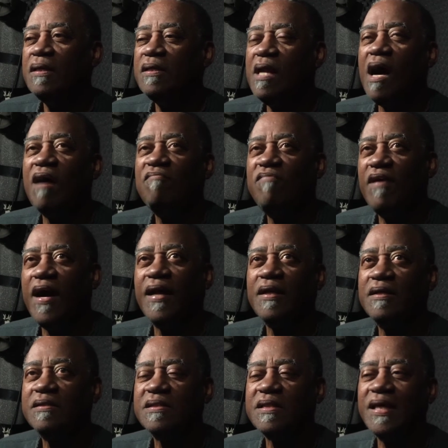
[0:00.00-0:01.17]

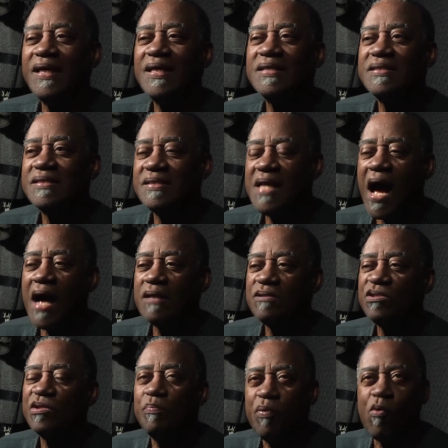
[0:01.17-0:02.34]
nonviolence is not
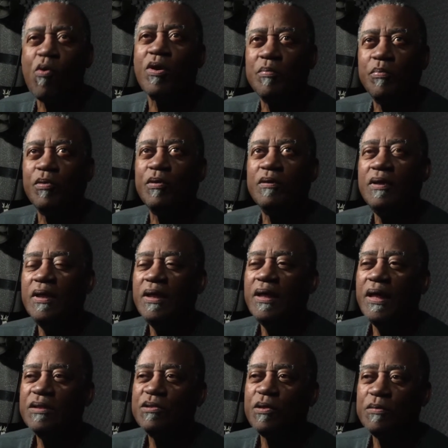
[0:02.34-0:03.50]
supportable
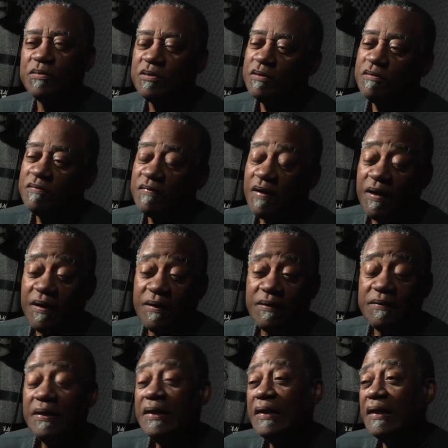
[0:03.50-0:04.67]
in terms of
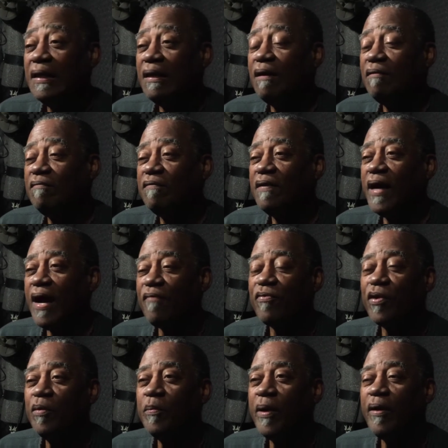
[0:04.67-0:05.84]

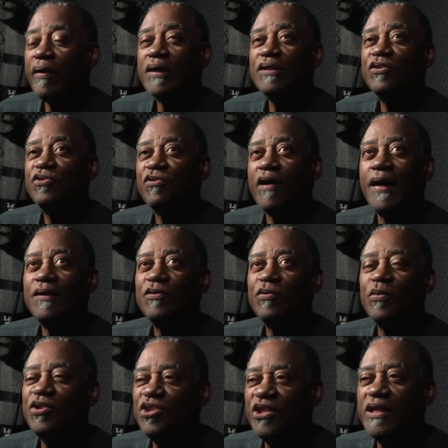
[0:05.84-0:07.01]
African Americans trying
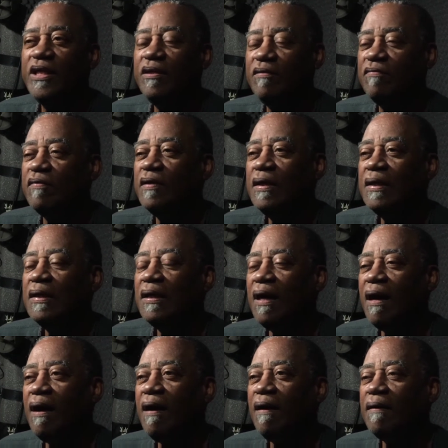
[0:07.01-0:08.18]
to achieve
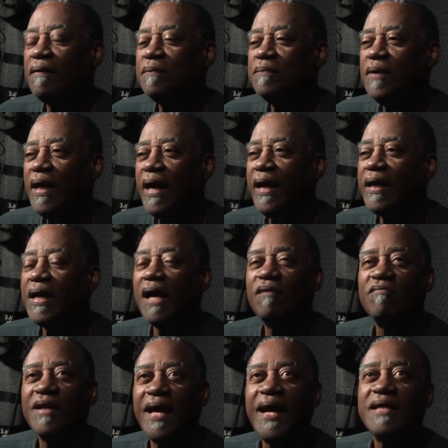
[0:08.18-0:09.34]
any kind
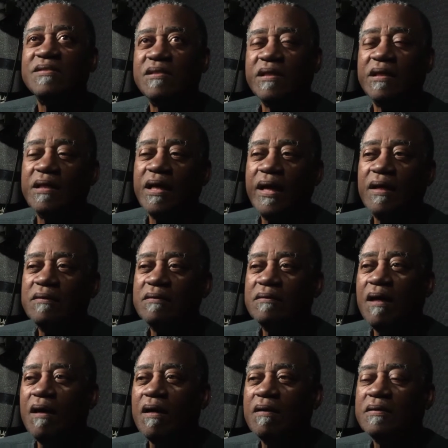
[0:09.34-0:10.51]
of lasting and
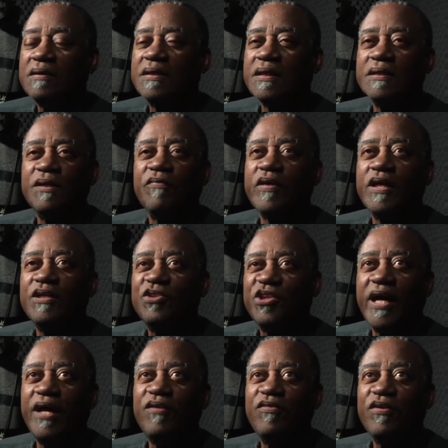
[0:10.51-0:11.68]
significant
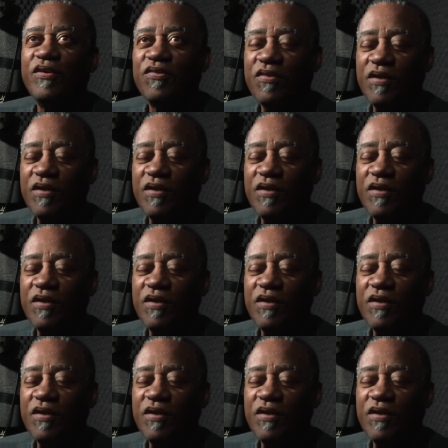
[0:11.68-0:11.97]
change in this